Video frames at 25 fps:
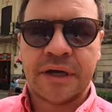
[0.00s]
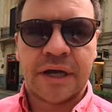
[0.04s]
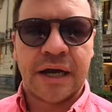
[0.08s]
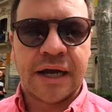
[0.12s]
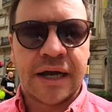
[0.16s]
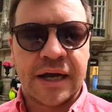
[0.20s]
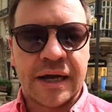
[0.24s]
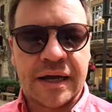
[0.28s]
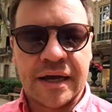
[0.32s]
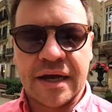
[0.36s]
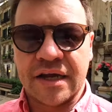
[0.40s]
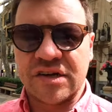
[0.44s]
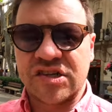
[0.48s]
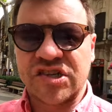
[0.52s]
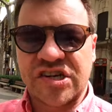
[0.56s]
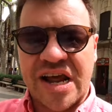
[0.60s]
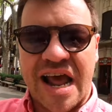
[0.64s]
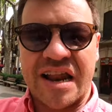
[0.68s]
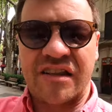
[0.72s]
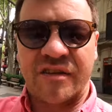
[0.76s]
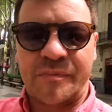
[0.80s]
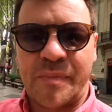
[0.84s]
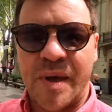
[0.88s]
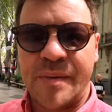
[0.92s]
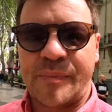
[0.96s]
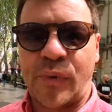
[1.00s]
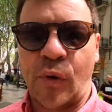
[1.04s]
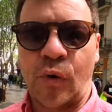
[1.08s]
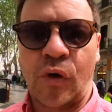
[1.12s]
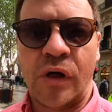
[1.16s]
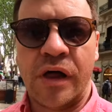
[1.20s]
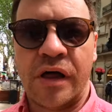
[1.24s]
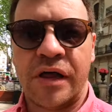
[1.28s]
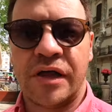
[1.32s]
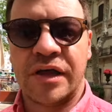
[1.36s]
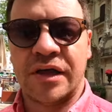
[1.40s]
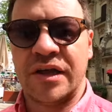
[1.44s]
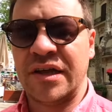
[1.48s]
uh, and send people
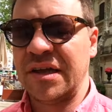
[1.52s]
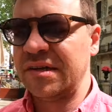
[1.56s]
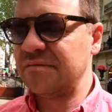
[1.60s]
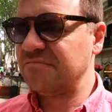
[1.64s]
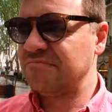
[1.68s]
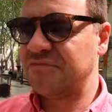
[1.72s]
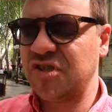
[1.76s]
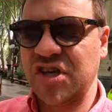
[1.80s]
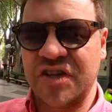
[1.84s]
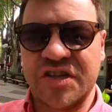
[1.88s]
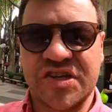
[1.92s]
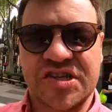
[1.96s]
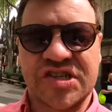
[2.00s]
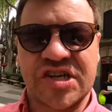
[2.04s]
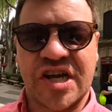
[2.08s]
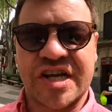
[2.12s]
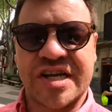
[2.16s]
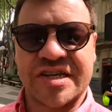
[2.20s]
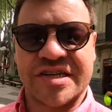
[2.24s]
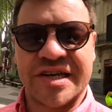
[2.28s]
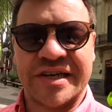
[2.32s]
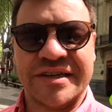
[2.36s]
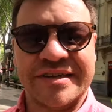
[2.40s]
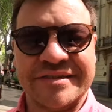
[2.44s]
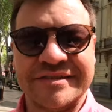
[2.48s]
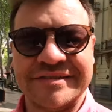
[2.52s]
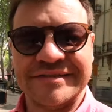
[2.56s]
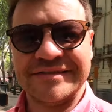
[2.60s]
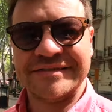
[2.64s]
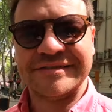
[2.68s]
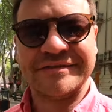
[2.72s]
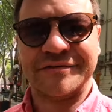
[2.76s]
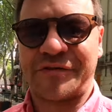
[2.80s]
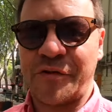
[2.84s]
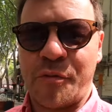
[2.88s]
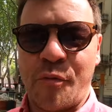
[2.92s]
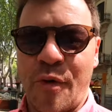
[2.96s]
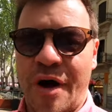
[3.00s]
to the side
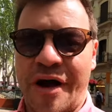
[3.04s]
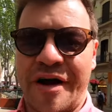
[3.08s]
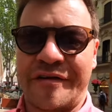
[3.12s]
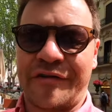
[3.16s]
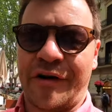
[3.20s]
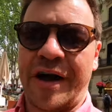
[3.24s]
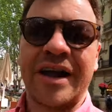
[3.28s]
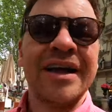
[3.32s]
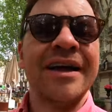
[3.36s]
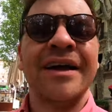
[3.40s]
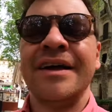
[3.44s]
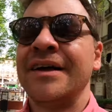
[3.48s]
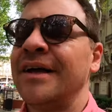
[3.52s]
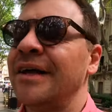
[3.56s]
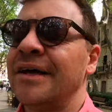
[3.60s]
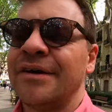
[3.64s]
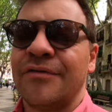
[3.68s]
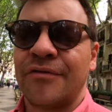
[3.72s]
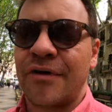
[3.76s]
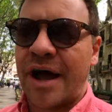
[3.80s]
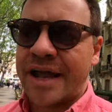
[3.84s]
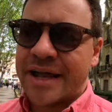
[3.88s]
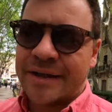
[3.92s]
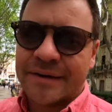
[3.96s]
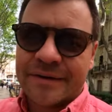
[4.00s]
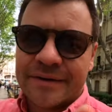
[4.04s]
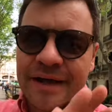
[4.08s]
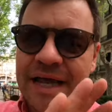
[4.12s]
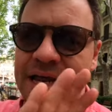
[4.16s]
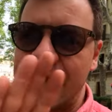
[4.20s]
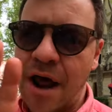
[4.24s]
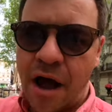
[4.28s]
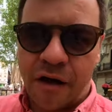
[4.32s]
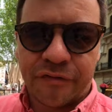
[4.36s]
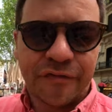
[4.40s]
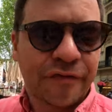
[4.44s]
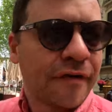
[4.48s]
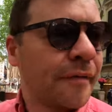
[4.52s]
from wherever. Right,
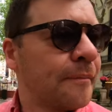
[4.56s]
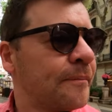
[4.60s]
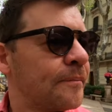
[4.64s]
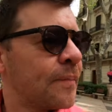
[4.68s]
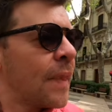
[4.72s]
enough.